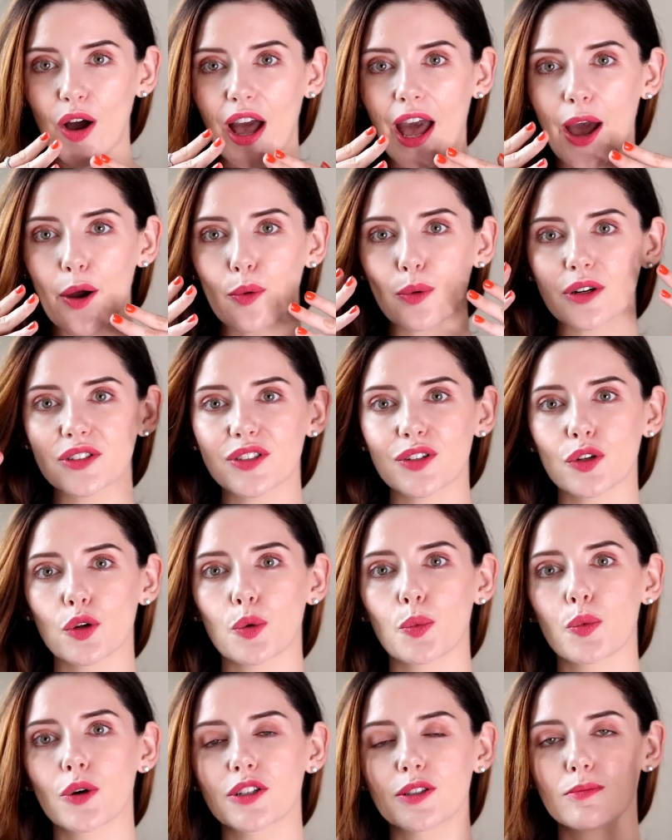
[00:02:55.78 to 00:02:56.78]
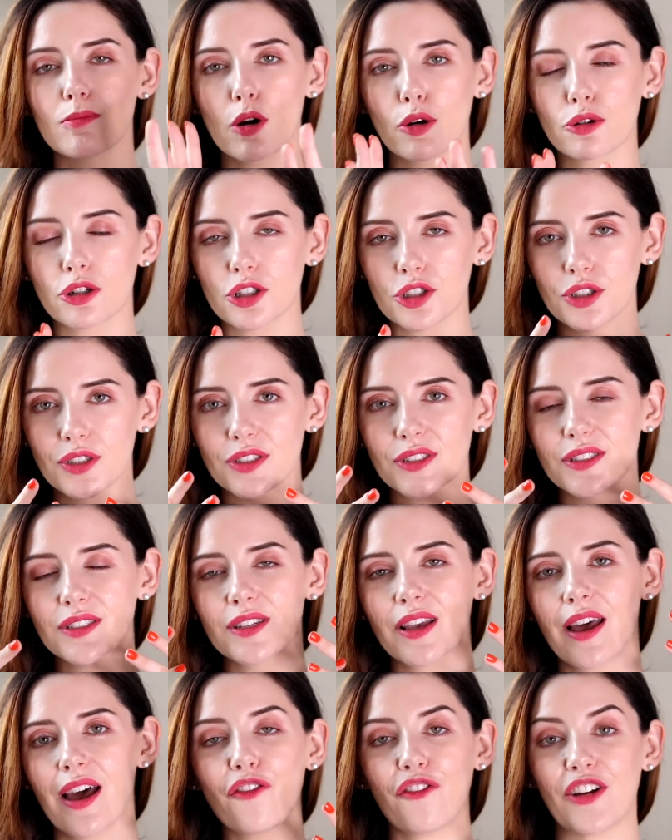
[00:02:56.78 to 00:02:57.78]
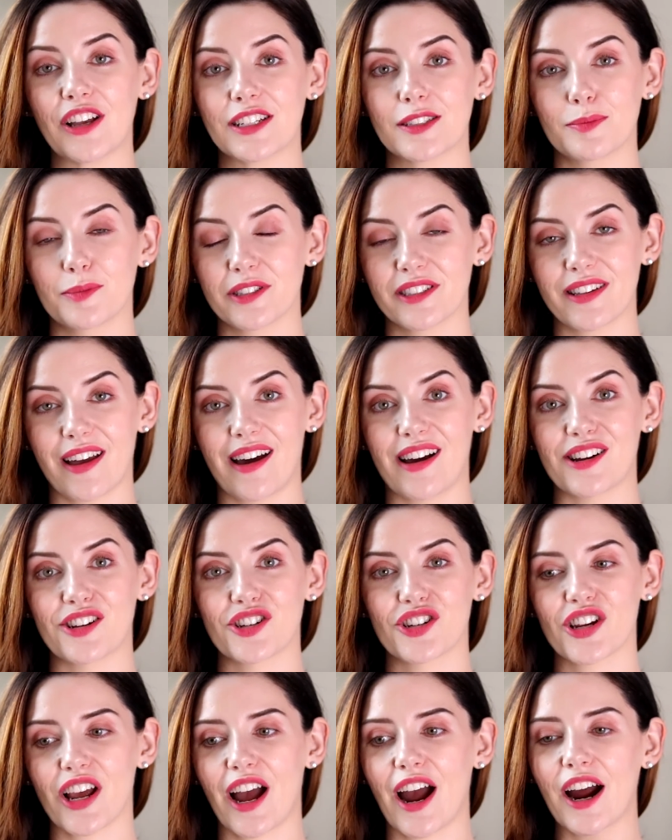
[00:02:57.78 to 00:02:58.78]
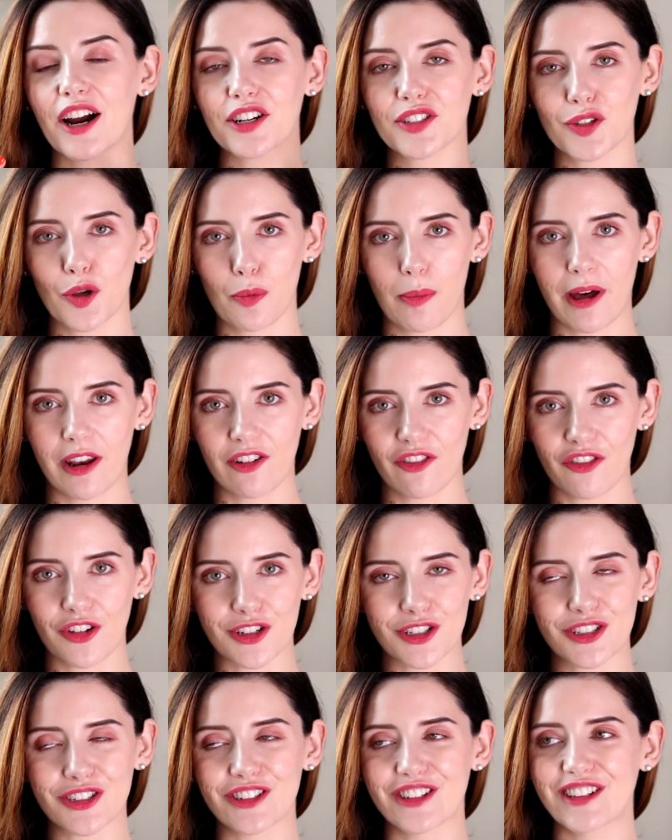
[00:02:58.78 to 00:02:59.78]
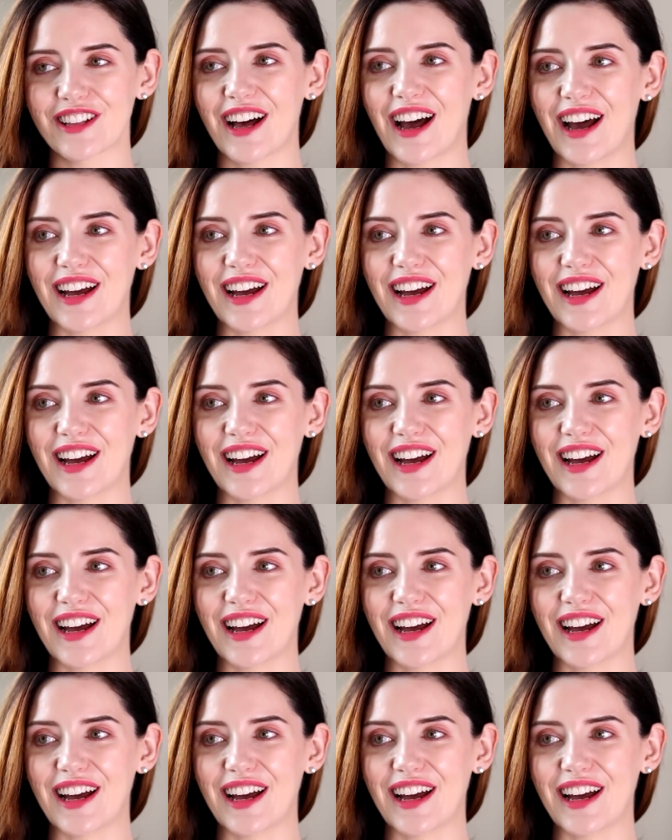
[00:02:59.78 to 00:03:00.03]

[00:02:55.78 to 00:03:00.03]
outwards and upwards motions of face massage are so beneficial,